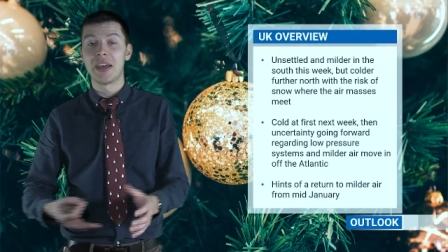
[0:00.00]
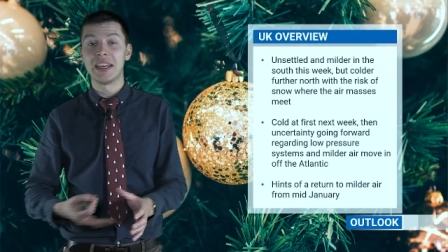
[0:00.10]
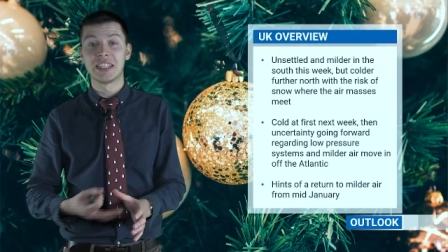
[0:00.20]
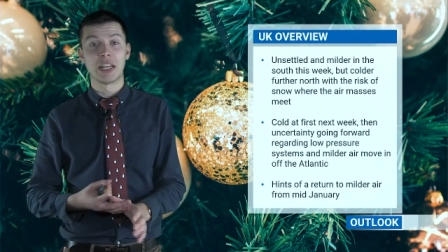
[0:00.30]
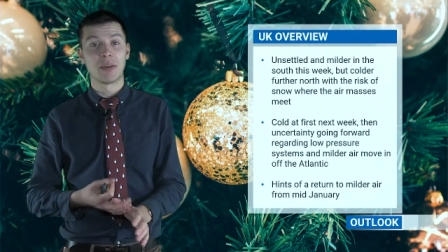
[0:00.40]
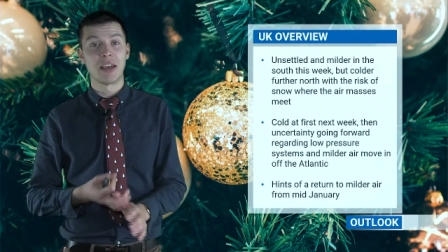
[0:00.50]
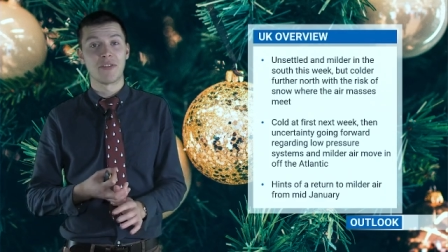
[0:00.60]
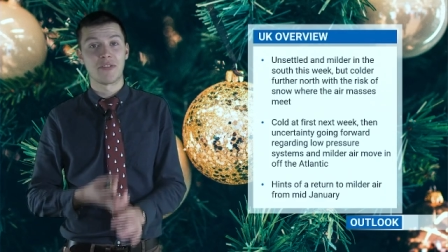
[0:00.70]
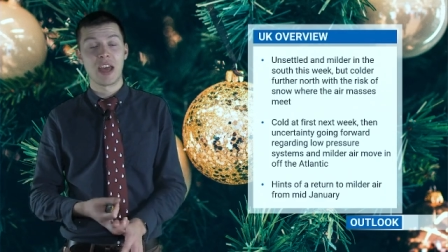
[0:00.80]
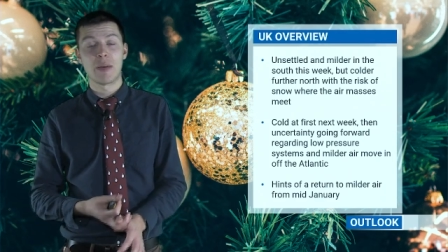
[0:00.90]
it is going to be a
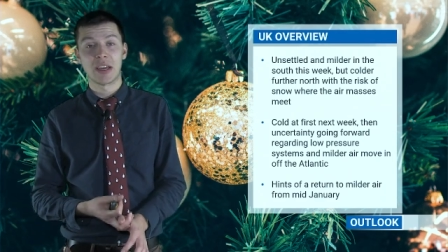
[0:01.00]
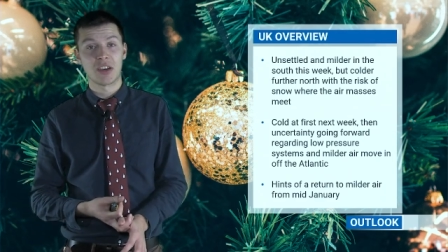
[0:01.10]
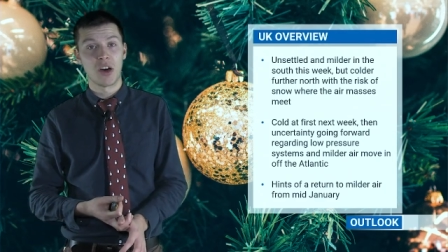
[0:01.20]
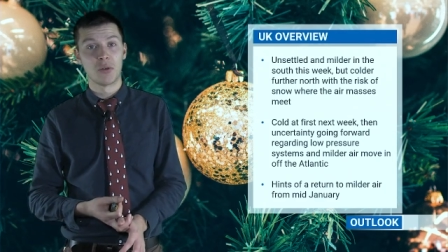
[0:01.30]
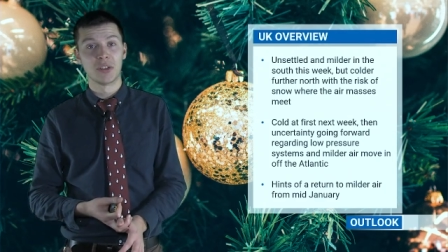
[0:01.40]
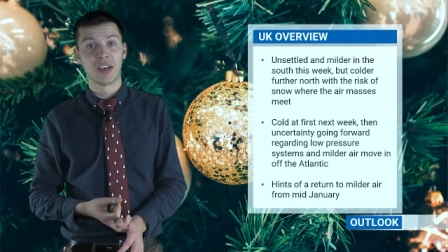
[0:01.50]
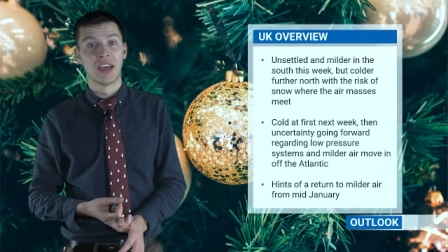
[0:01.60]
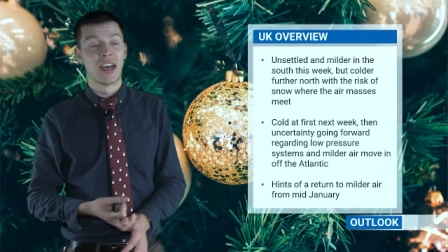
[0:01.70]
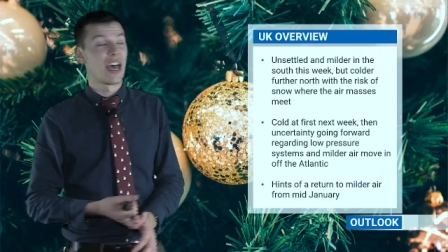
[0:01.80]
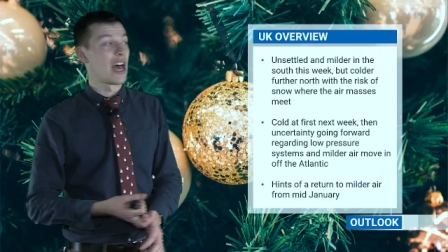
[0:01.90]
fair bit colder
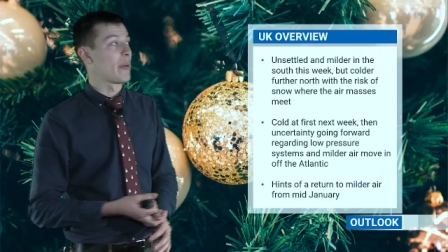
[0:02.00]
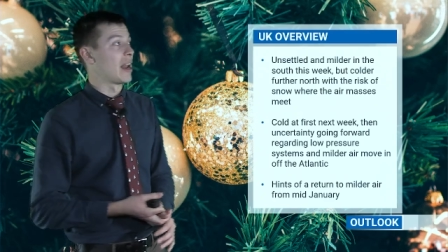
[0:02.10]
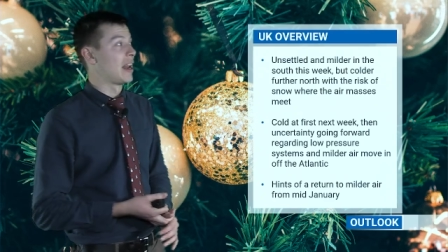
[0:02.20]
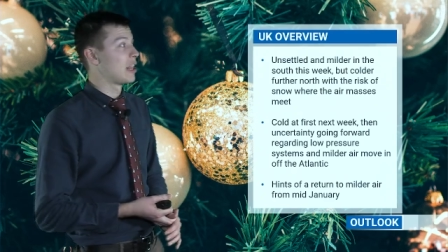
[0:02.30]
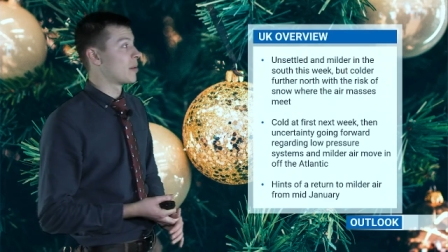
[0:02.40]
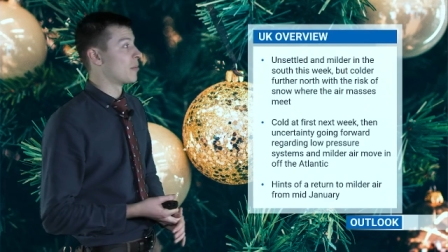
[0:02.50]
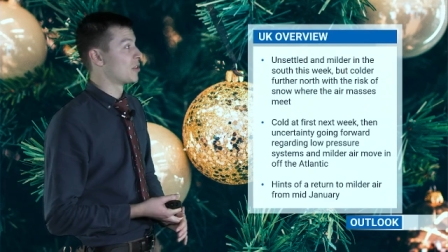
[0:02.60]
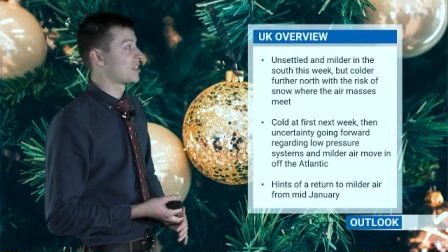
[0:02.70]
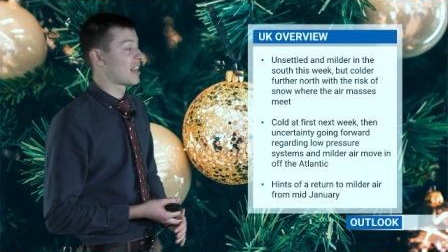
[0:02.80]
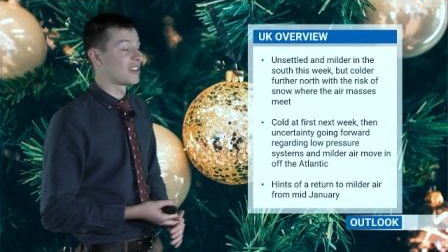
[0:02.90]
and a little bit more
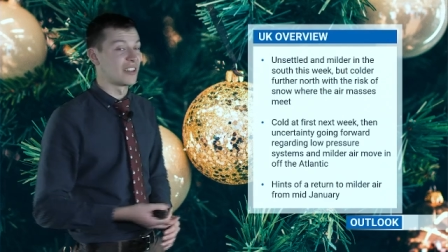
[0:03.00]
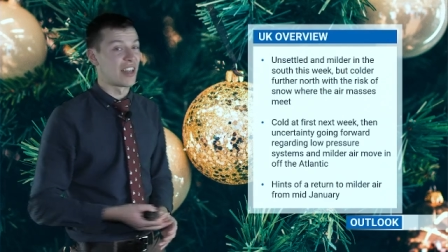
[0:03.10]
settled.